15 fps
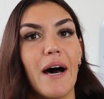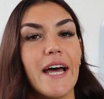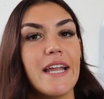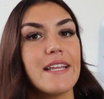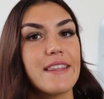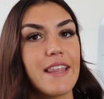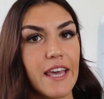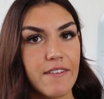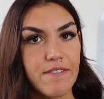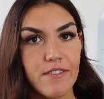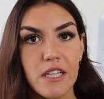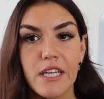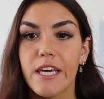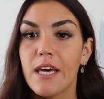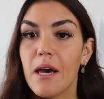But
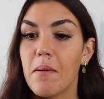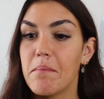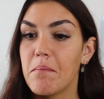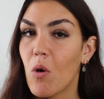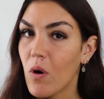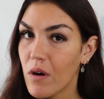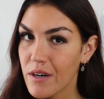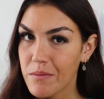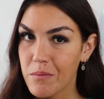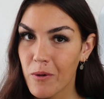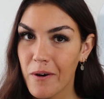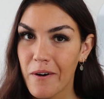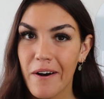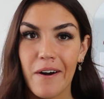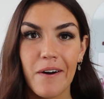thankfully, more and
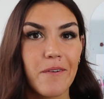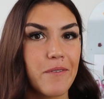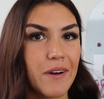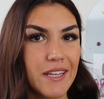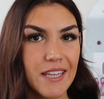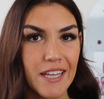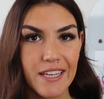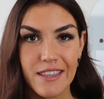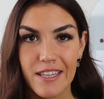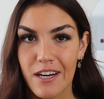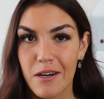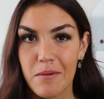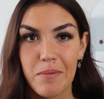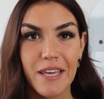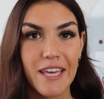more red light
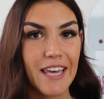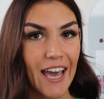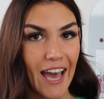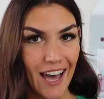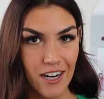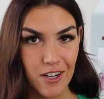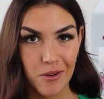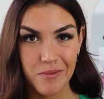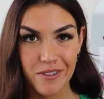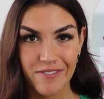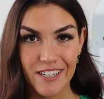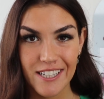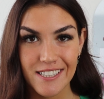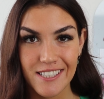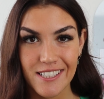therapy at-home
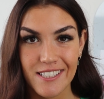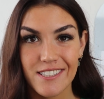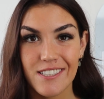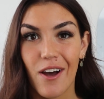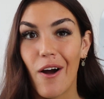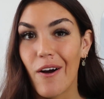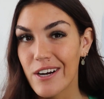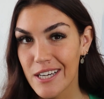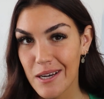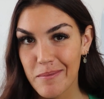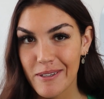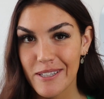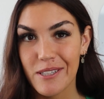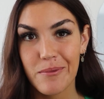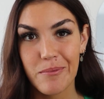devices are
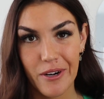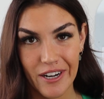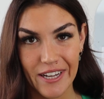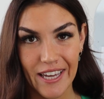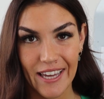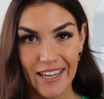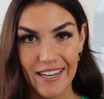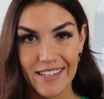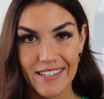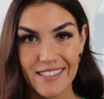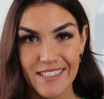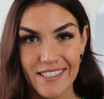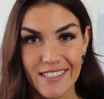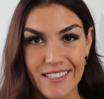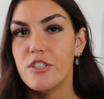coming to the market.
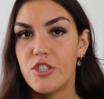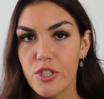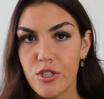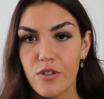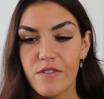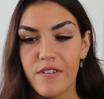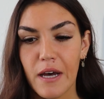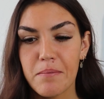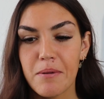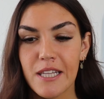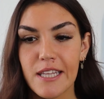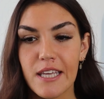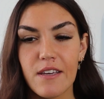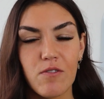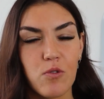Joovv, I
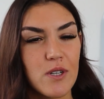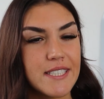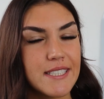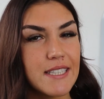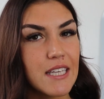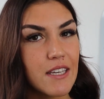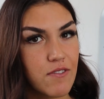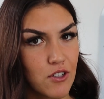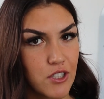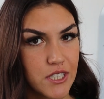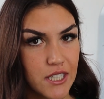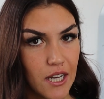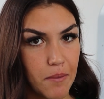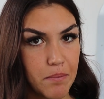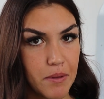believe, was the
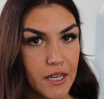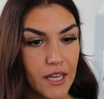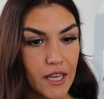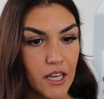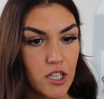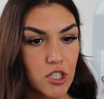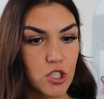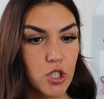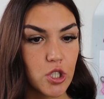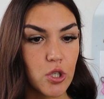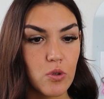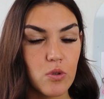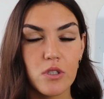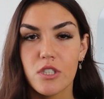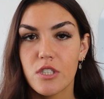first company
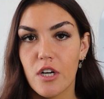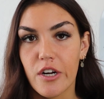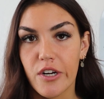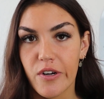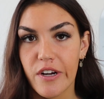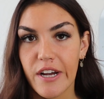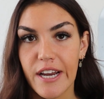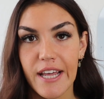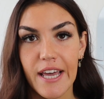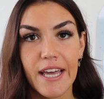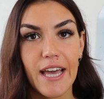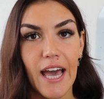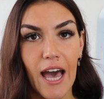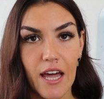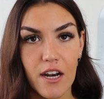to start
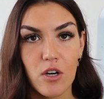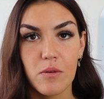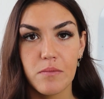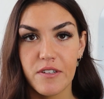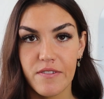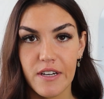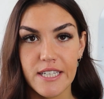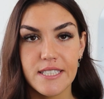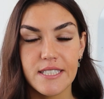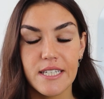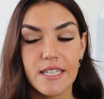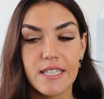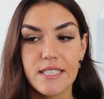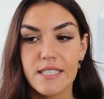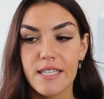creating at-home
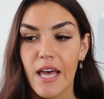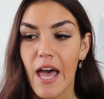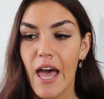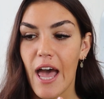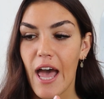devices.